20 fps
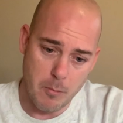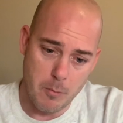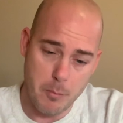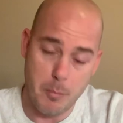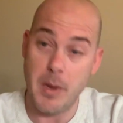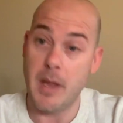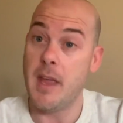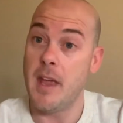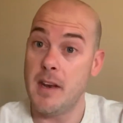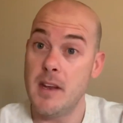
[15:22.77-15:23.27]

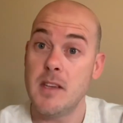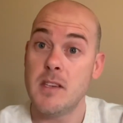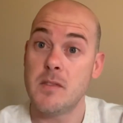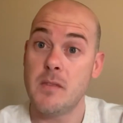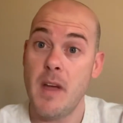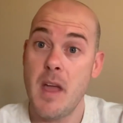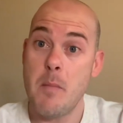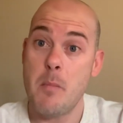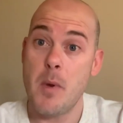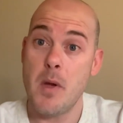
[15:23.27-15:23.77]
beginner's
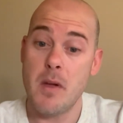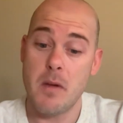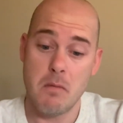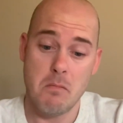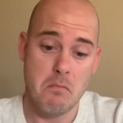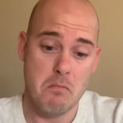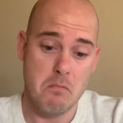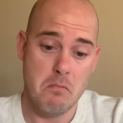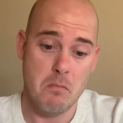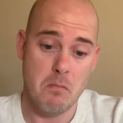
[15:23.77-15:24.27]
vapor,
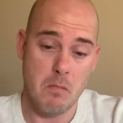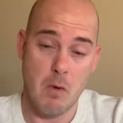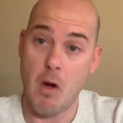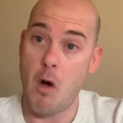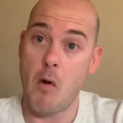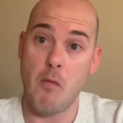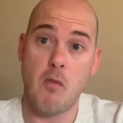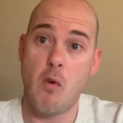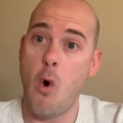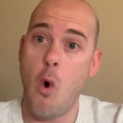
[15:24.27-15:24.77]

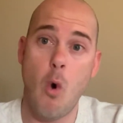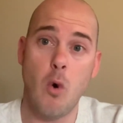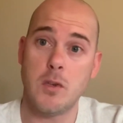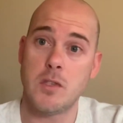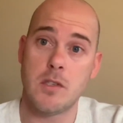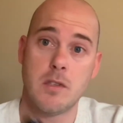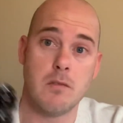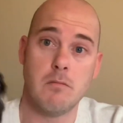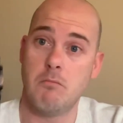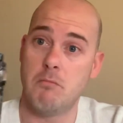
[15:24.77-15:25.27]
of
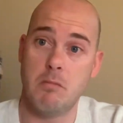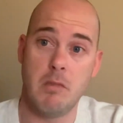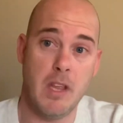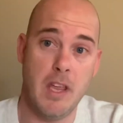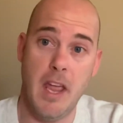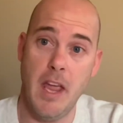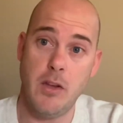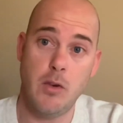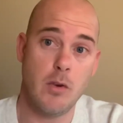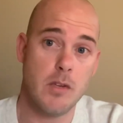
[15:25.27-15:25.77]
course,
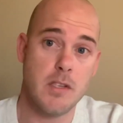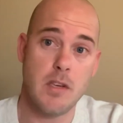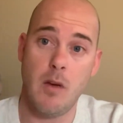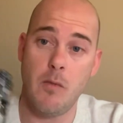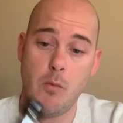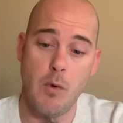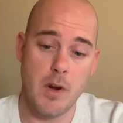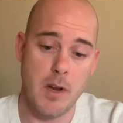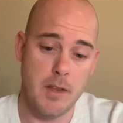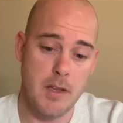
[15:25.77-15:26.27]
get
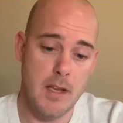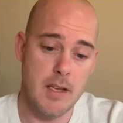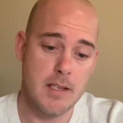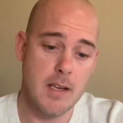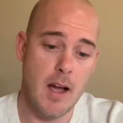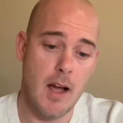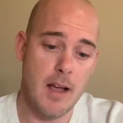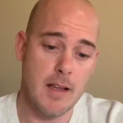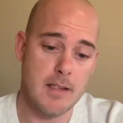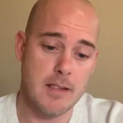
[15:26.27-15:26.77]
yourself one of these
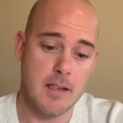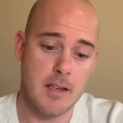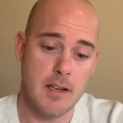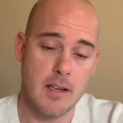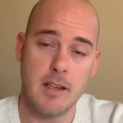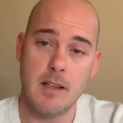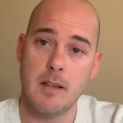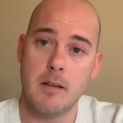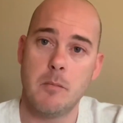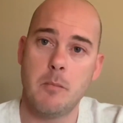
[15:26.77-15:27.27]
guys,
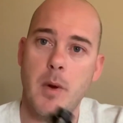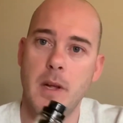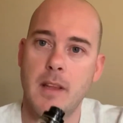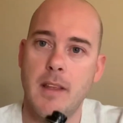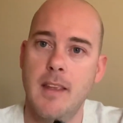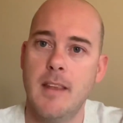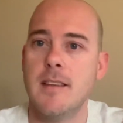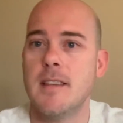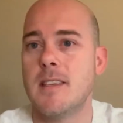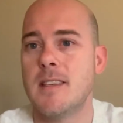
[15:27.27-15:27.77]

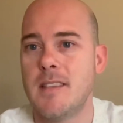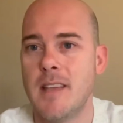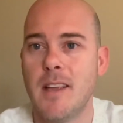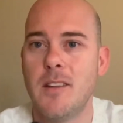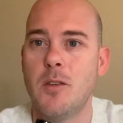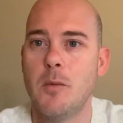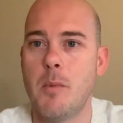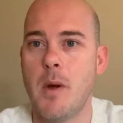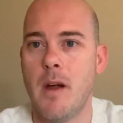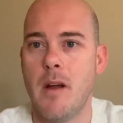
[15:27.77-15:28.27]
but stick
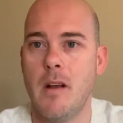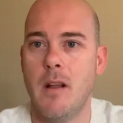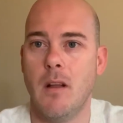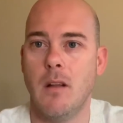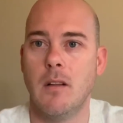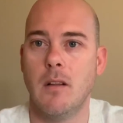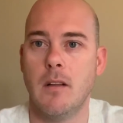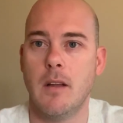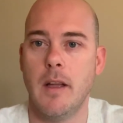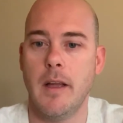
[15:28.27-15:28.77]
to
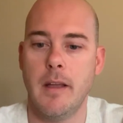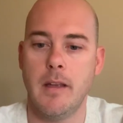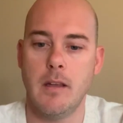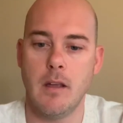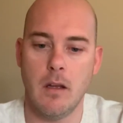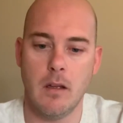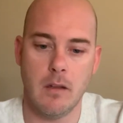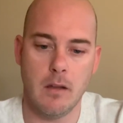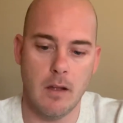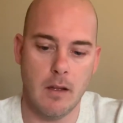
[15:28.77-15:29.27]
parallel.
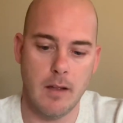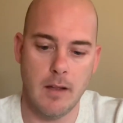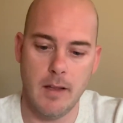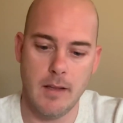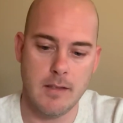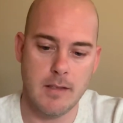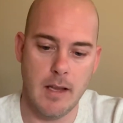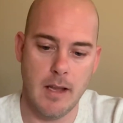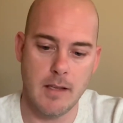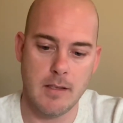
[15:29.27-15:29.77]
Yeah,
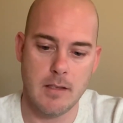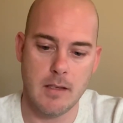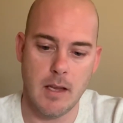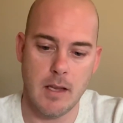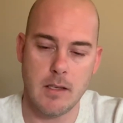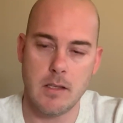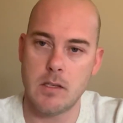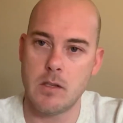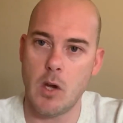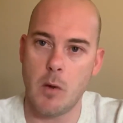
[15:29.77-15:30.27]

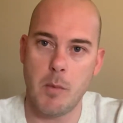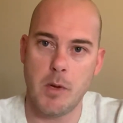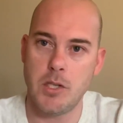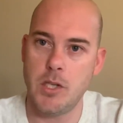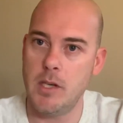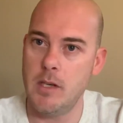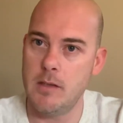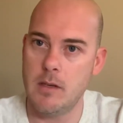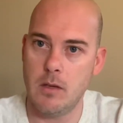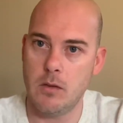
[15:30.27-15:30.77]
it's so much
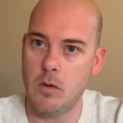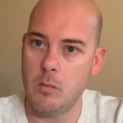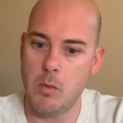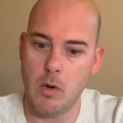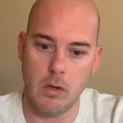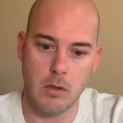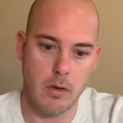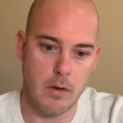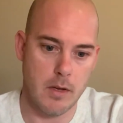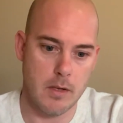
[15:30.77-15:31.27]
easier to
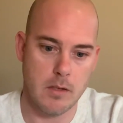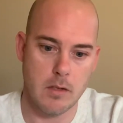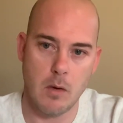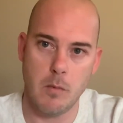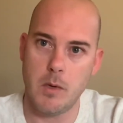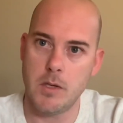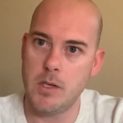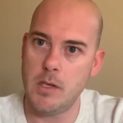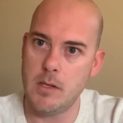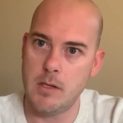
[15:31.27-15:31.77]
build on. It's so
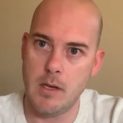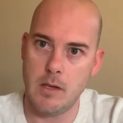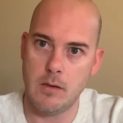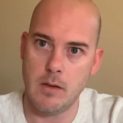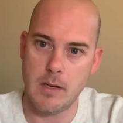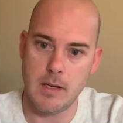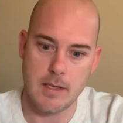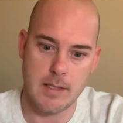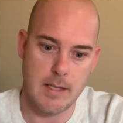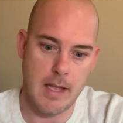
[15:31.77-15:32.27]
much easier to
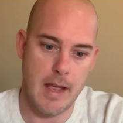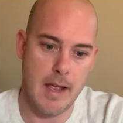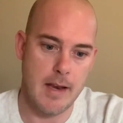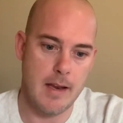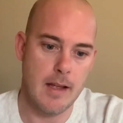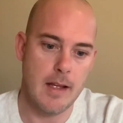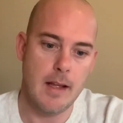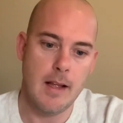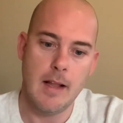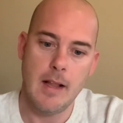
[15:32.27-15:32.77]

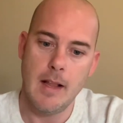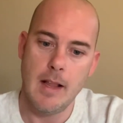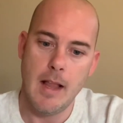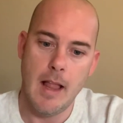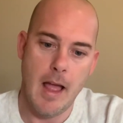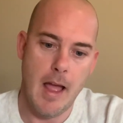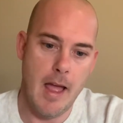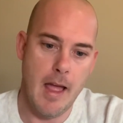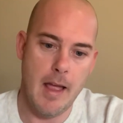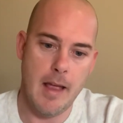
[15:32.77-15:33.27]
understand,
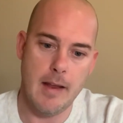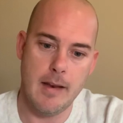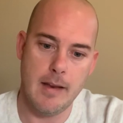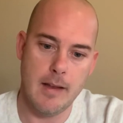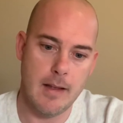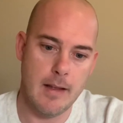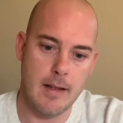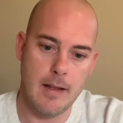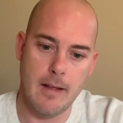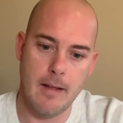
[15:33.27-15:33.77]
and
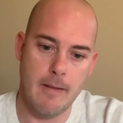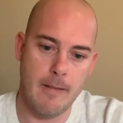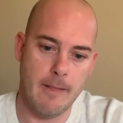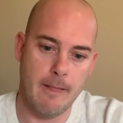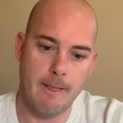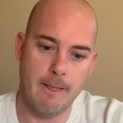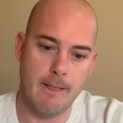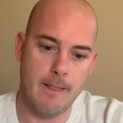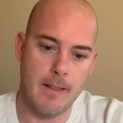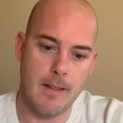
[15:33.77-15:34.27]

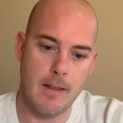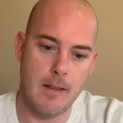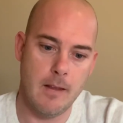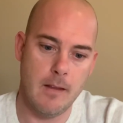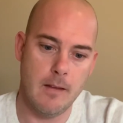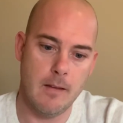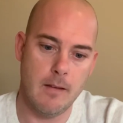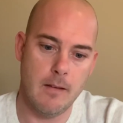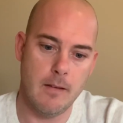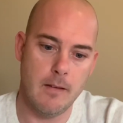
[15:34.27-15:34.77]

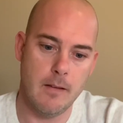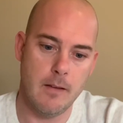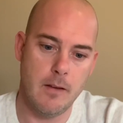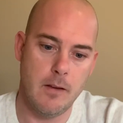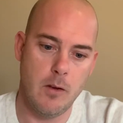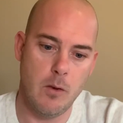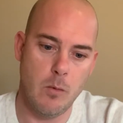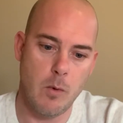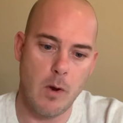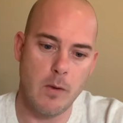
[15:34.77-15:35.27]

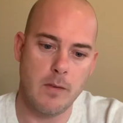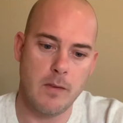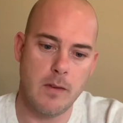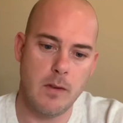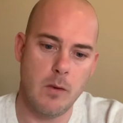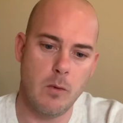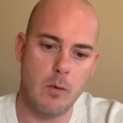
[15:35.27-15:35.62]
there's going